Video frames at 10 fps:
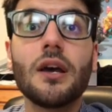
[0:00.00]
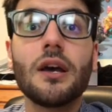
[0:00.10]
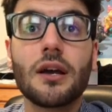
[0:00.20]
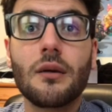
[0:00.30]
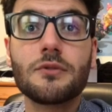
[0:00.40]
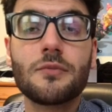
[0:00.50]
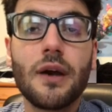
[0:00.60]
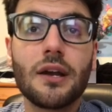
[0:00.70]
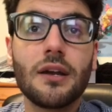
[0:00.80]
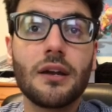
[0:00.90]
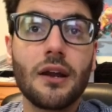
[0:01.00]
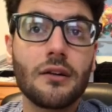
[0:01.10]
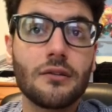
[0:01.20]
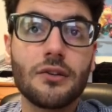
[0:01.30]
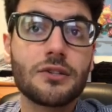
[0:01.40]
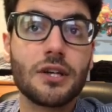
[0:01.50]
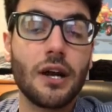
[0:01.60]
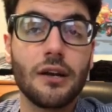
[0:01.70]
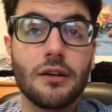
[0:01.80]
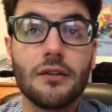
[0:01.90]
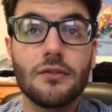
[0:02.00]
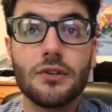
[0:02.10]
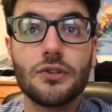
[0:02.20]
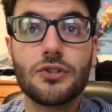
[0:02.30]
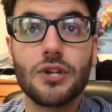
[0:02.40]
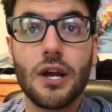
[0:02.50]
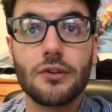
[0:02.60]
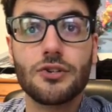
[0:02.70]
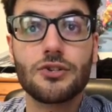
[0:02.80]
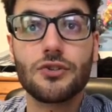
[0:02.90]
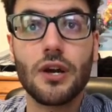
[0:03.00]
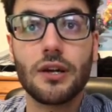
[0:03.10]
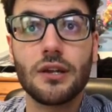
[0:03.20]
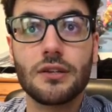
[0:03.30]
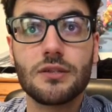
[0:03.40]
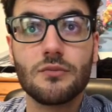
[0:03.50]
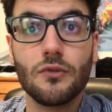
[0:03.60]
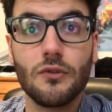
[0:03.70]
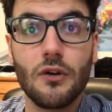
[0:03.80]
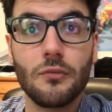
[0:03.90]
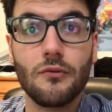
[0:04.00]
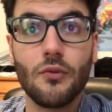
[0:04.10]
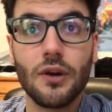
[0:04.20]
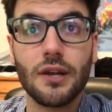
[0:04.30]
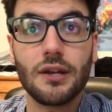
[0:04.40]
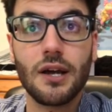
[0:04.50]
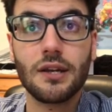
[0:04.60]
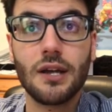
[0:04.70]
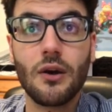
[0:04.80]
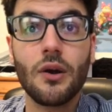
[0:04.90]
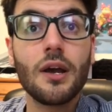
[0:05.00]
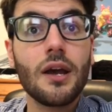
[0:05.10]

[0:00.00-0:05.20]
It comes back in. It looks like I didn't even check. Just trying to get this move off before I get knocked out.